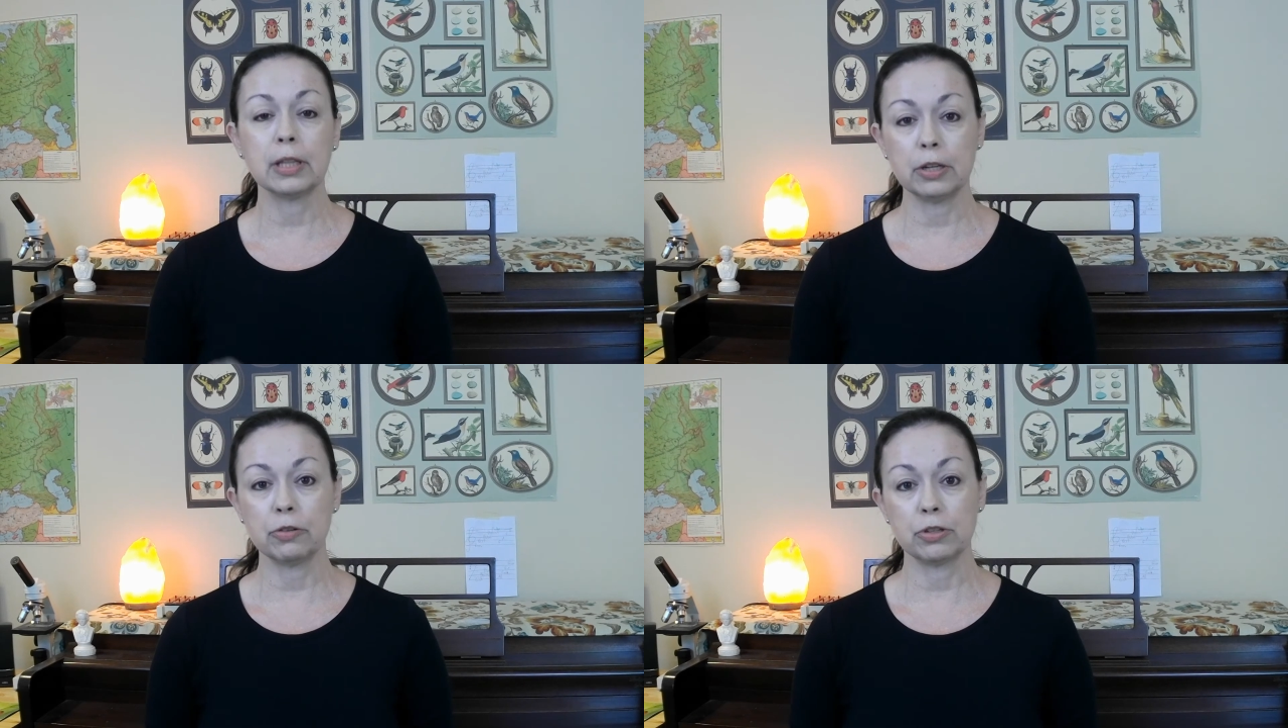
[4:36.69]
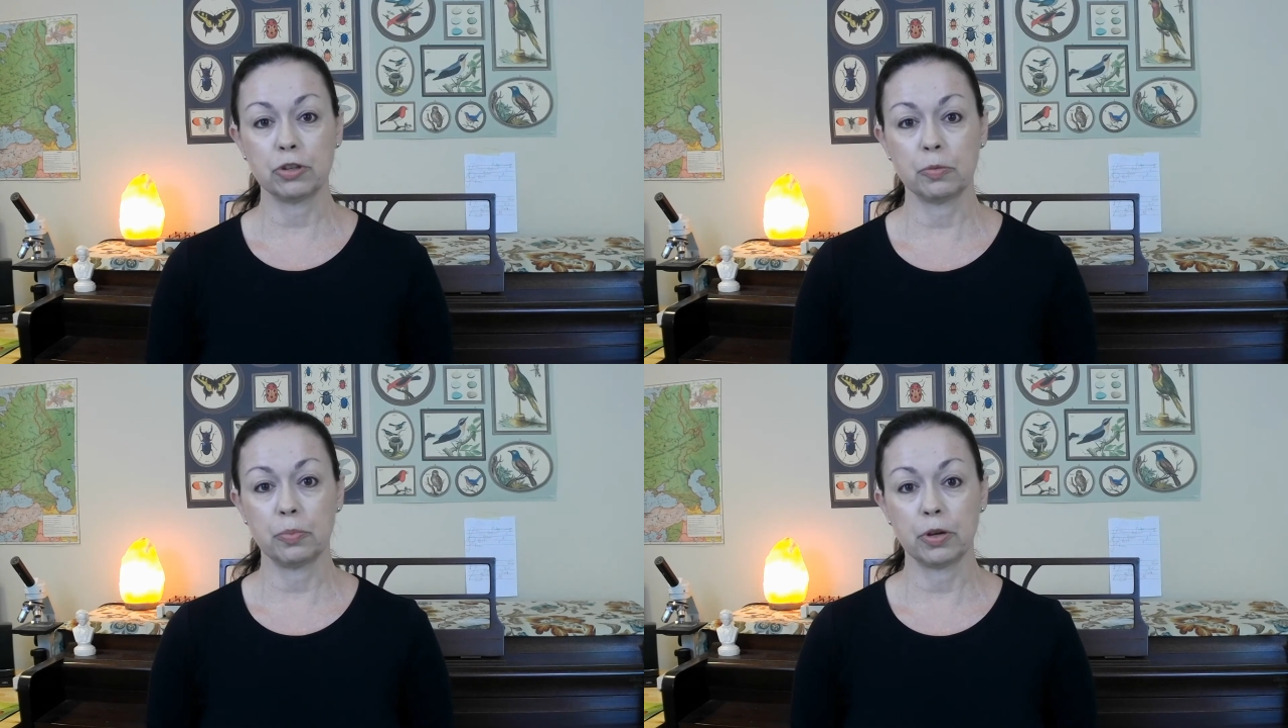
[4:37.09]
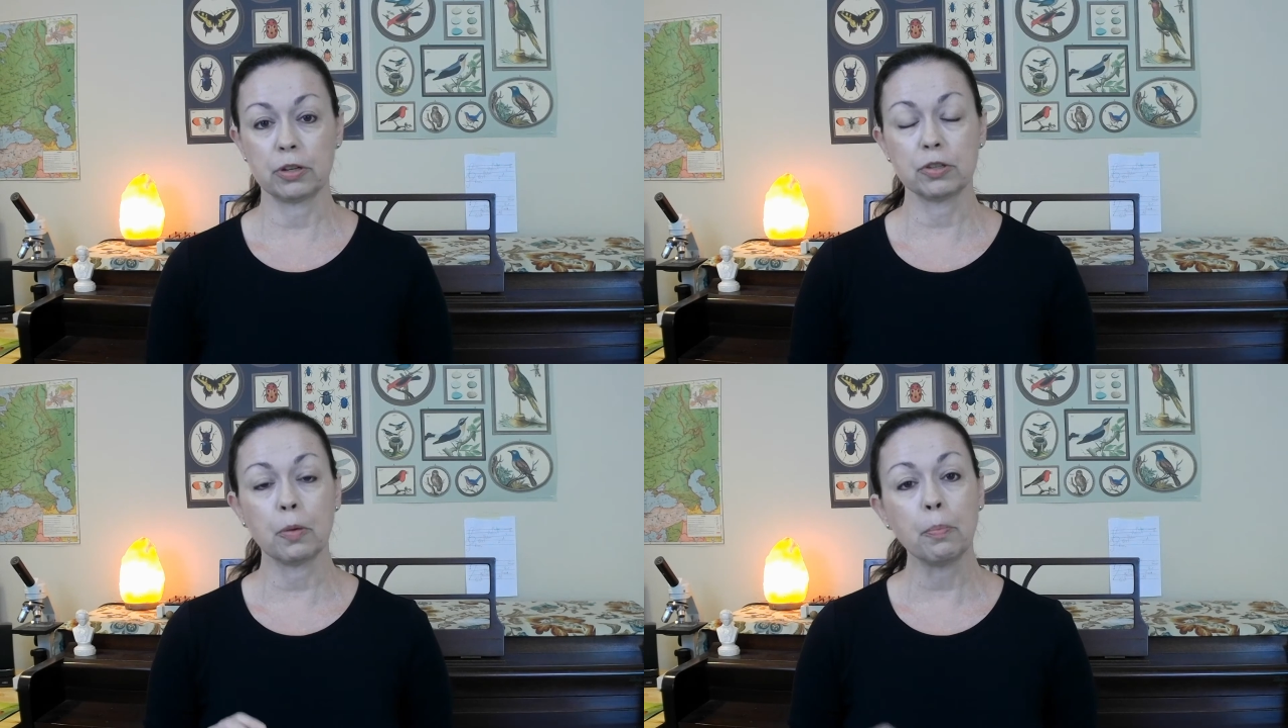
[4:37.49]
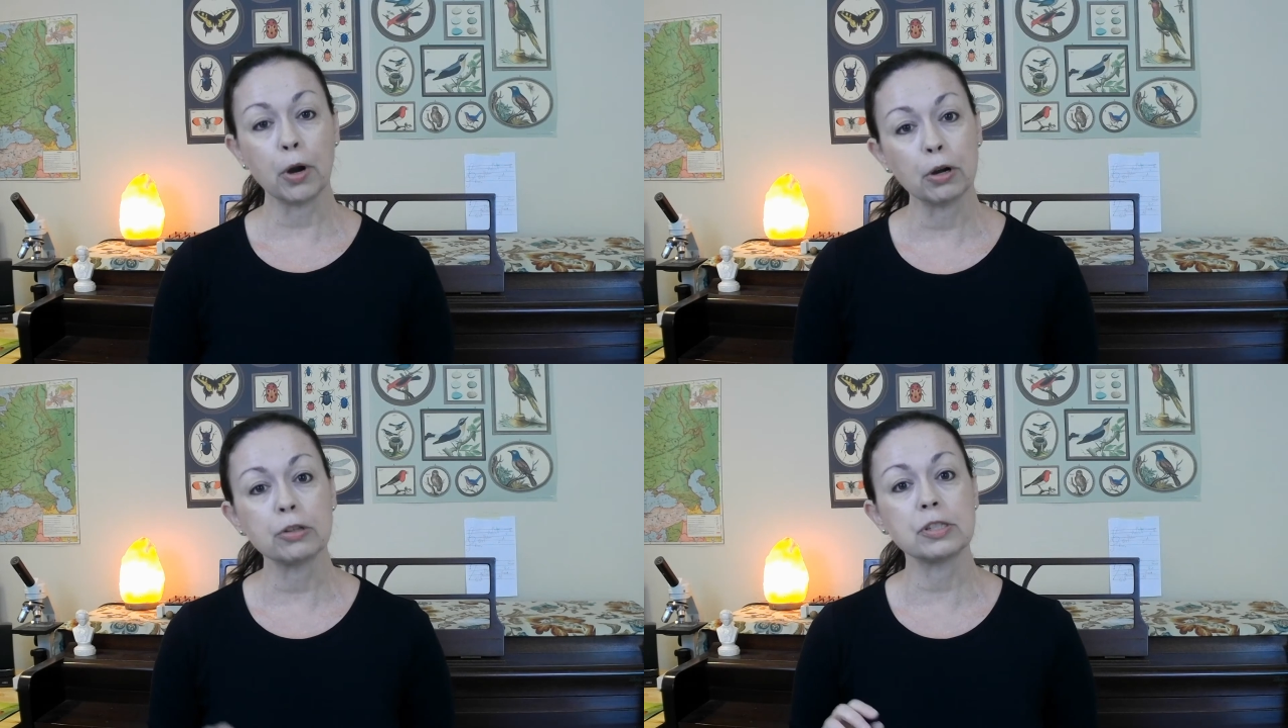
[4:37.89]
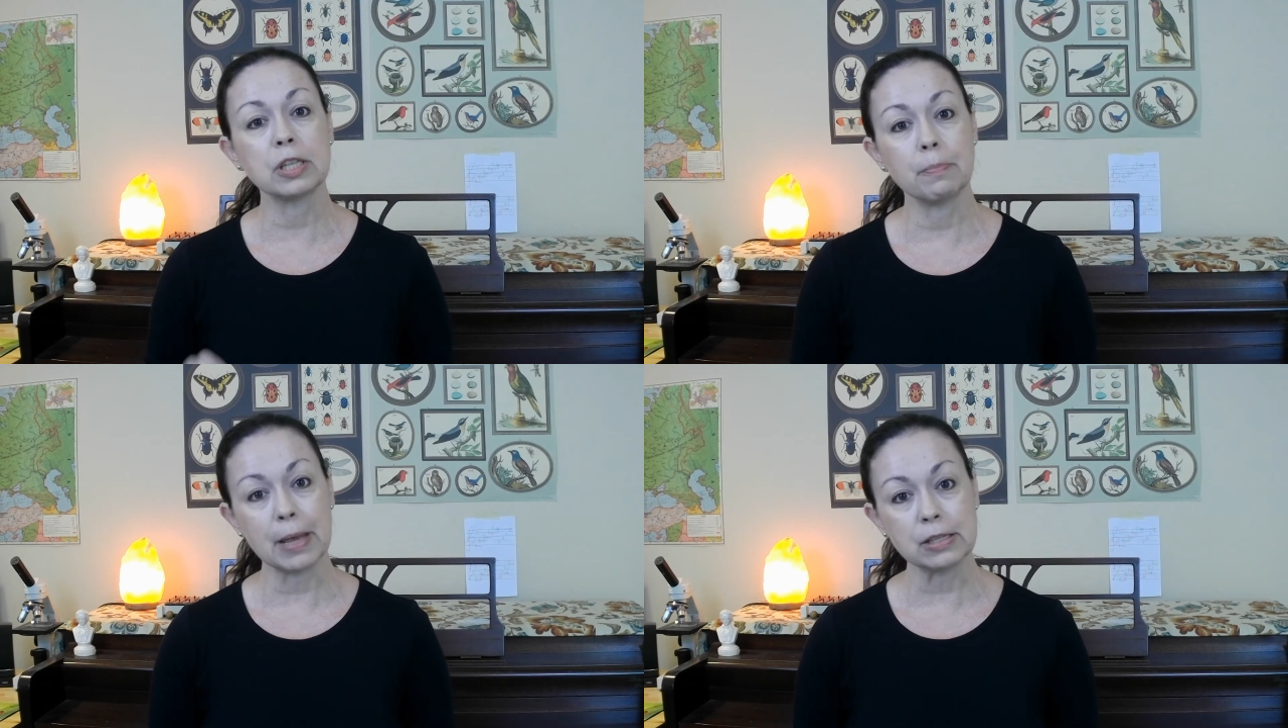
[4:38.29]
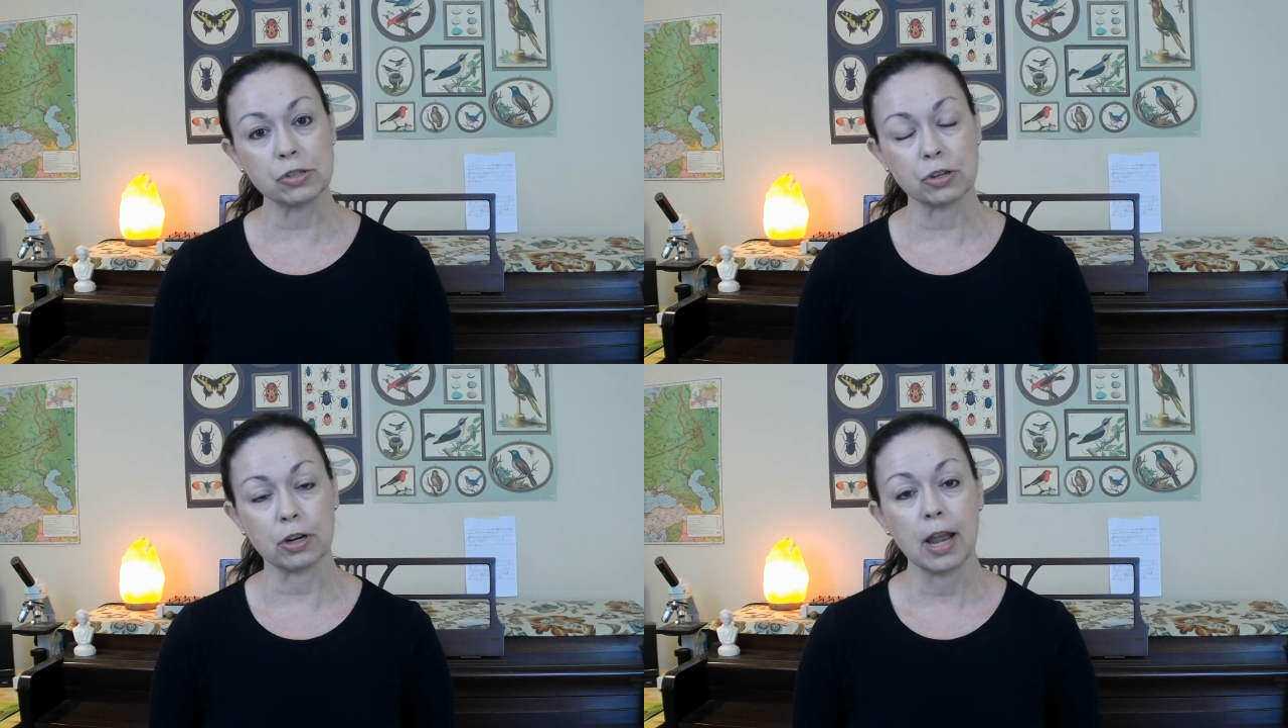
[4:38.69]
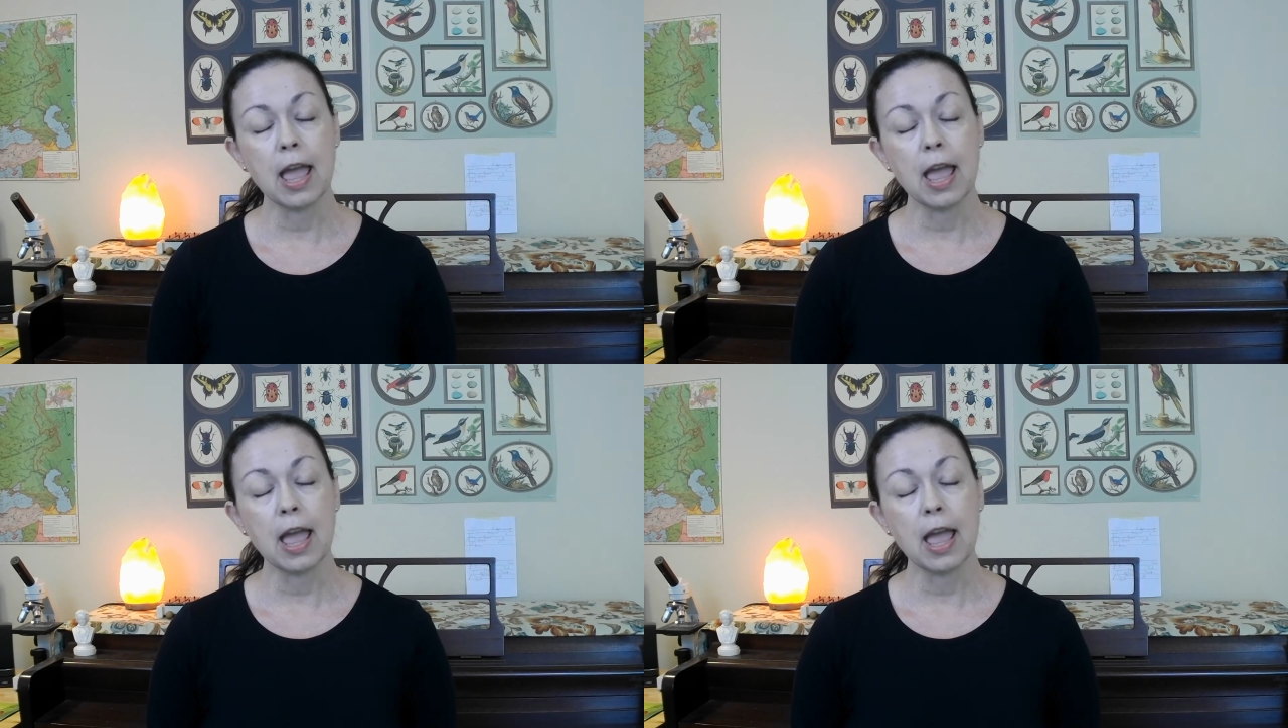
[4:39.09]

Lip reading: literature books per semester,